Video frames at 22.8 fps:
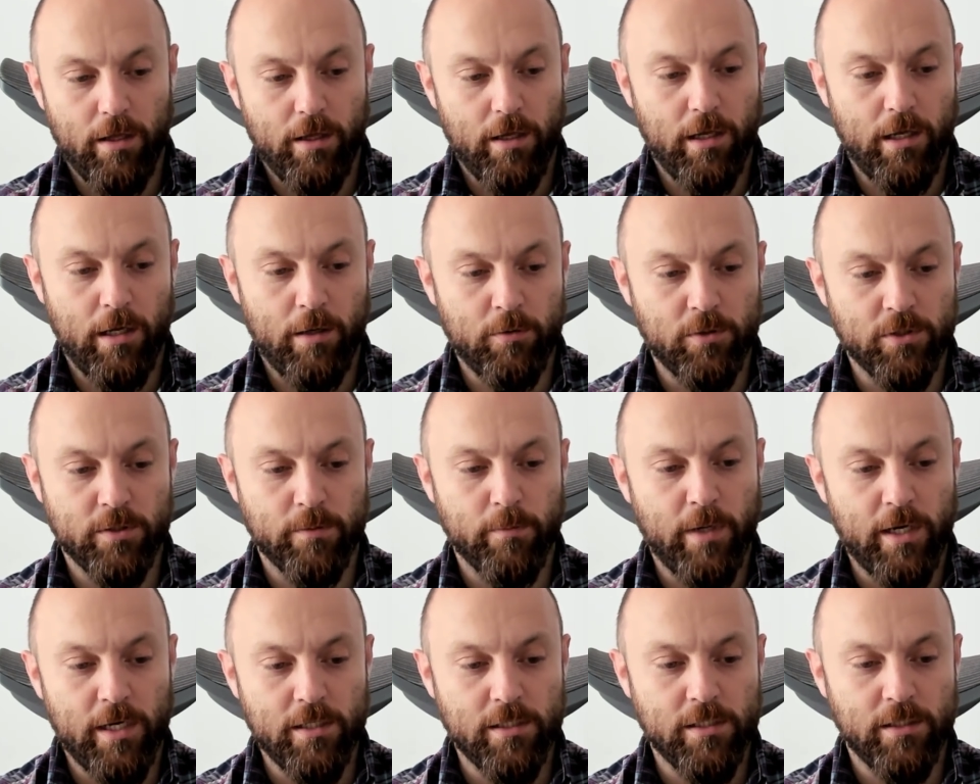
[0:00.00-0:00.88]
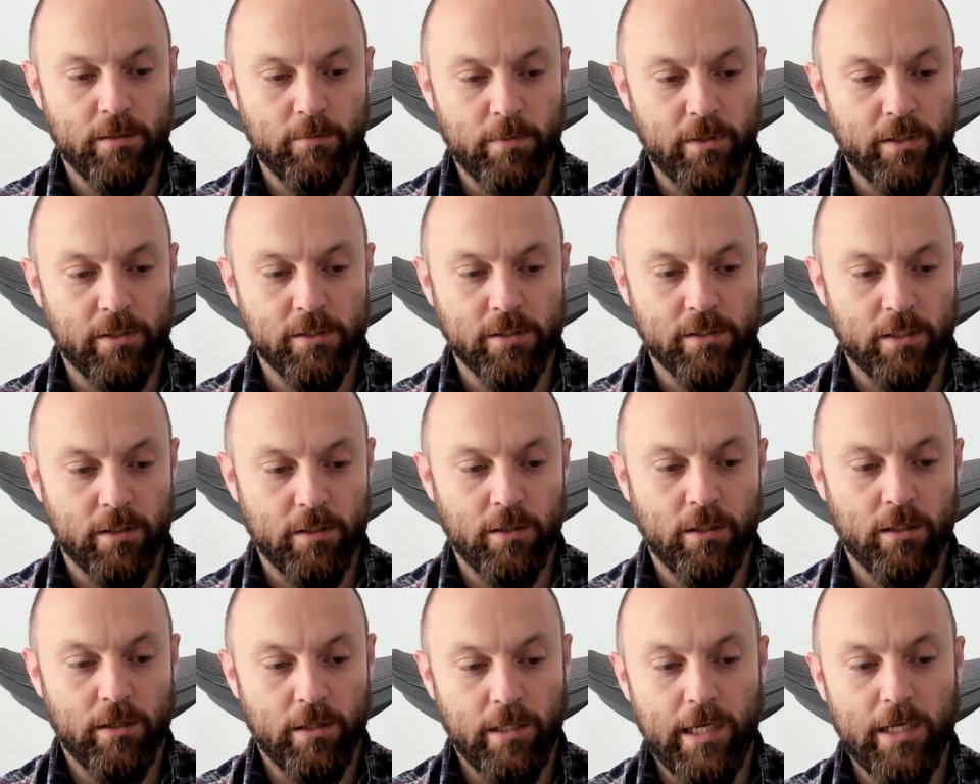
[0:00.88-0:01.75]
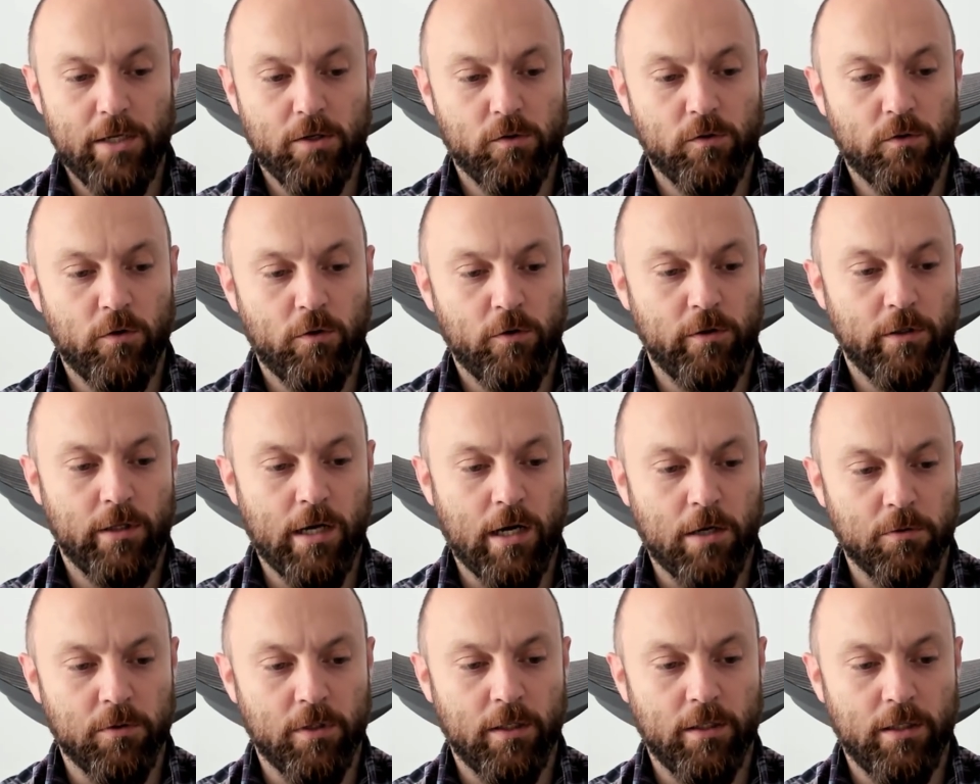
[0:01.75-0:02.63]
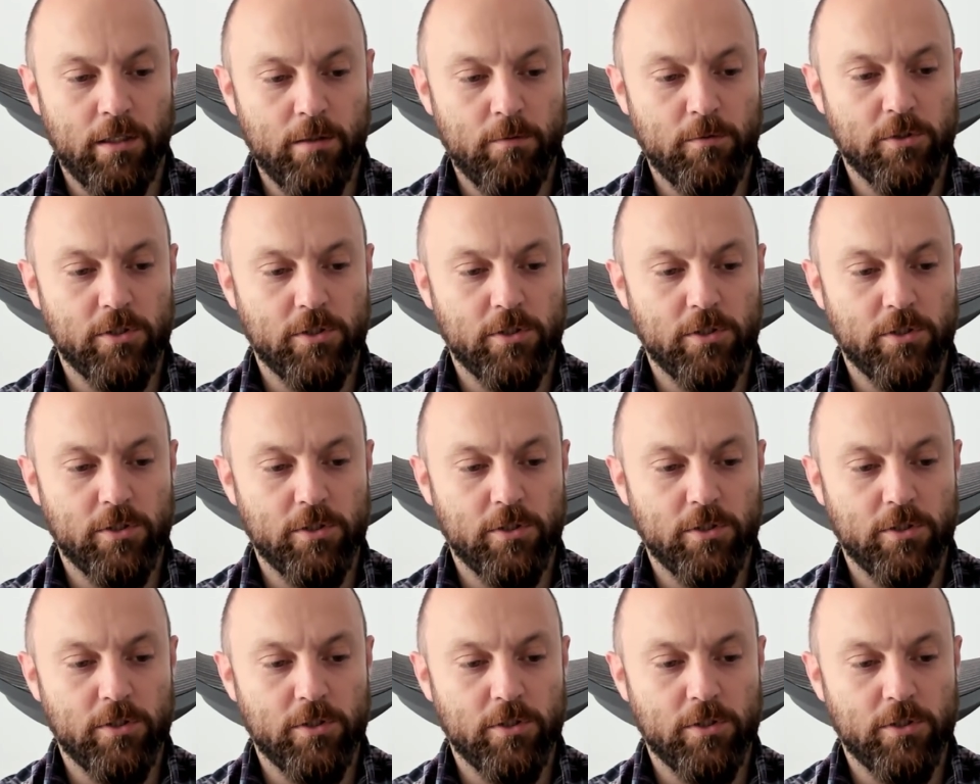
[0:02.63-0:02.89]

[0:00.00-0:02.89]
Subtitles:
it was amazing, because it later turned out that he was